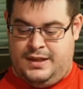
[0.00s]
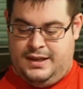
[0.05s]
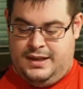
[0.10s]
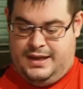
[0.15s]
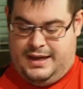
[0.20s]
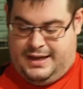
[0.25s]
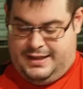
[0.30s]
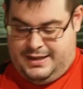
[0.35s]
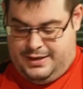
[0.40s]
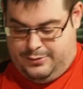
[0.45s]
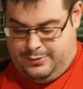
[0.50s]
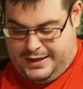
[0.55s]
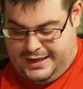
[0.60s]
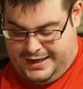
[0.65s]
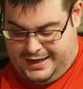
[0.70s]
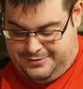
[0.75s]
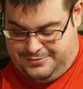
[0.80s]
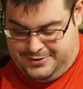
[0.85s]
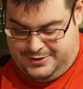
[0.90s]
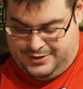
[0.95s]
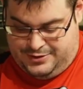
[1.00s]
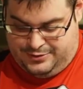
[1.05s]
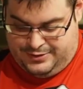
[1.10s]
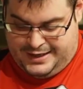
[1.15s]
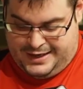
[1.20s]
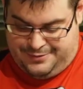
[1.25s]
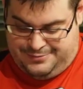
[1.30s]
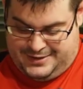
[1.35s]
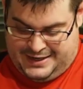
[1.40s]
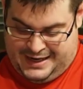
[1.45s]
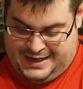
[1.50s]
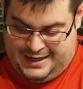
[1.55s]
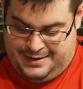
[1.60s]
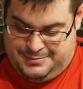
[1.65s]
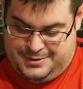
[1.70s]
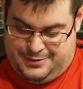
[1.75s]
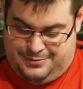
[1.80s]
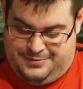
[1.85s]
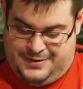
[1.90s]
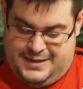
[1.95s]
And then right after the draft, I
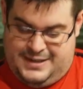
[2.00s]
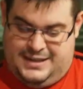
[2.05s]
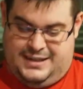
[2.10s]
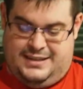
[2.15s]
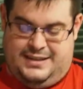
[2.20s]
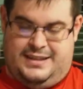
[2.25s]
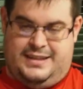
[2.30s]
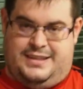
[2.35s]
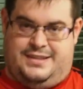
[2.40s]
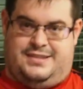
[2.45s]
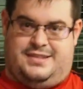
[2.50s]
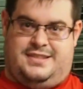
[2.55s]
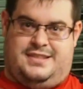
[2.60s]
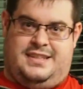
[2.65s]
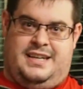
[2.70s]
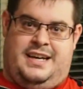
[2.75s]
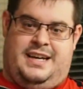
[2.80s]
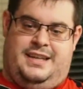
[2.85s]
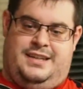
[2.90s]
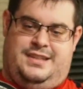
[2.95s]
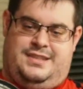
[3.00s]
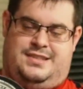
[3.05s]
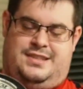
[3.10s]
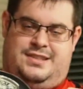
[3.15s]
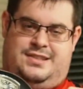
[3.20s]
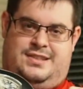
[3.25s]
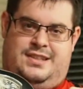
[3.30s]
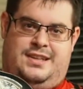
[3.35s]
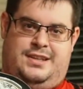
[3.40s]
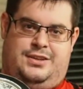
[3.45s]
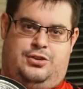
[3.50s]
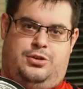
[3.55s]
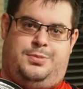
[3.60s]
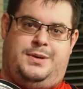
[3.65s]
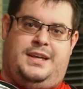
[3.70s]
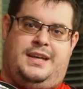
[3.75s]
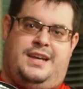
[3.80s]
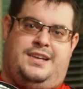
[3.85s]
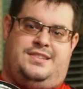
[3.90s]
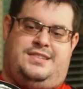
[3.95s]
am defending this. This is the
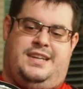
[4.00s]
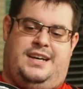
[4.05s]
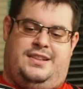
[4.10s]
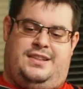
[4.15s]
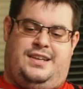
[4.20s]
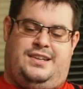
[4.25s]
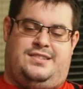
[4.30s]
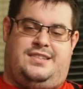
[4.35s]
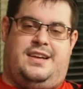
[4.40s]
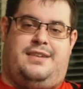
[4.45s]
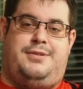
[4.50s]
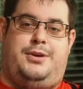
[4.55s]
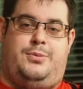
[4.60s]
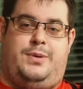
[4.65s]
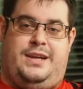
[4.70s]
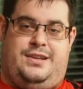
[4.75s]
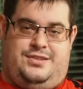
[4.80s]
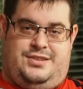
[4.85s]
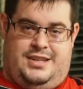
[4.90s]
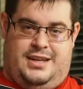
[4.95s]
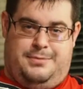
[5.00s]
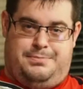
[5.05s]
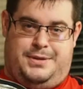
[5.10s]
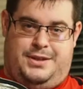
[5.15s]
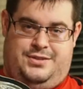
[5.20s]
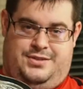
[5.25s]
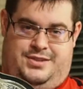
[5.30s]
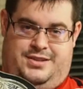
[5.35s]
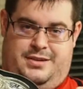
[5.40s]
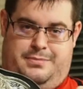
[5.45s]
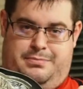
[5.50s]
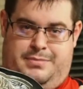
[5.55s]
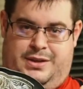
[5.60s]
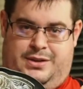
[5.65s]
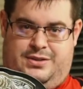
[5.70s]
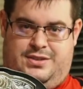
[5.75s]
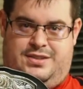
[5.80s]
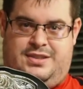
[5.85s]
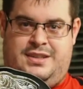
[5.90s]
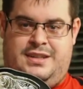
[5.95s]
UBA Southeast Heavyweight Championship
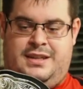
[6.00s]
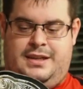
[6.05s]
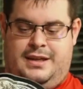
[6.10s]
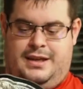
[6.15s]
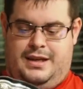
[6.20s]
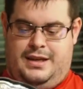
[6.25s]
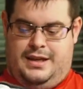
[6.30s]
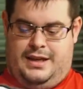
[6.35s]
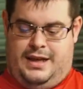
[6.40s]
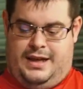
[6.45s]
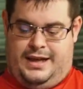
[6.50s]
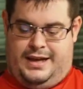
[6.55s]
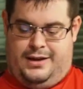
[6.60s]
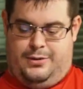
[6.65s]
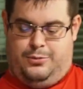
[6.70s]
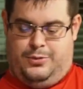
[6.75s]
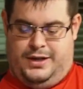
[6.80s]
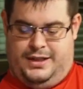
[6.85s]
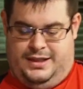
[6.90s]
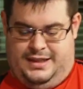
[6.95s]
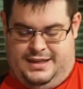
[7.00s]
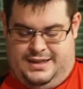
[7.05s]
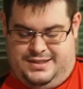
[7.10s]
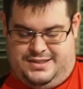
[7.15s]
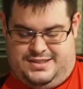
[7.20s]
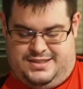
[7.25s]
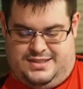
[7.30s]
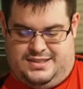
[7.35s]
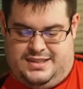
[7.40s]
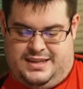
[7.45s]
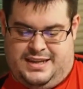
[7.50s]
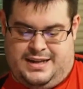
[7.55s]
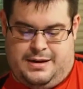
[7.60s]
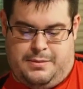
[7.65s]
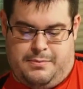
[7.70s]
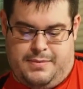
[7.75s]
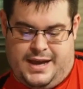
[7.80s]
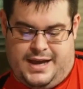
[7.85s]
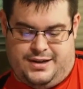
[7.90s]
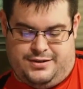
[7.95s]
belt. I won this in a
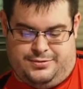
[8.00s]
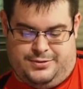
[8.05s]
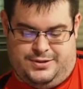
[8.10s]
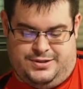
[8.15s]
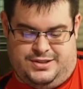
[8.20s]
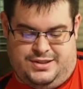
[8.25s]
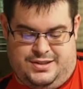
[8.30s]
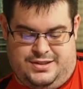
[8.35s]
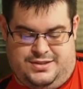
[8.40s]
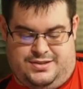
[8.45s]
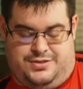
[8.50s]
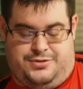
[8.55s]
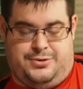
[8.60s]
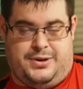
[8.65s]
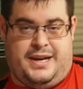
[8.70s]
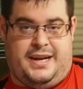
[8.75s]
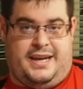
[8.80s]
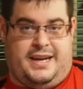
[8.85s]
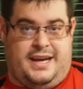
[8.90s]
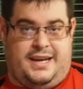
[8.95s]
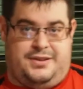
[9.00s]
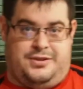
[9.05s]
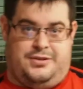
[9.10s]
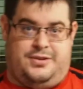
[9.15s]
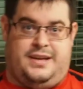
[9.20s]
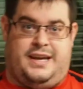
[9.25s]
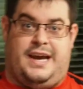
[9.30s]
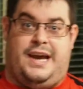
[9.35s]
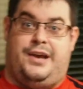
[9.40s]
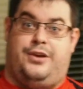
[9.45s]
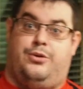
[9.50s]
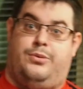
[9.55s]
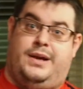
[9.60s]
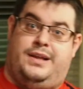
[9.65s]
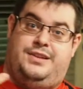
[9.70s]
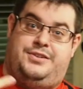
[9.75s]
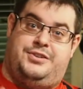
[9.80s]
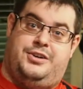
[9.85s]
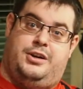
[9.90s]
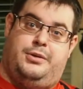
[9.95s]
match versus Dre Gaither, the guy who ran
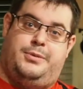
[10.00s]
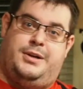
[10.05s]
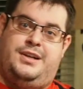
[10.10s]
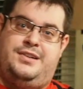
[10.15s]
the tournament on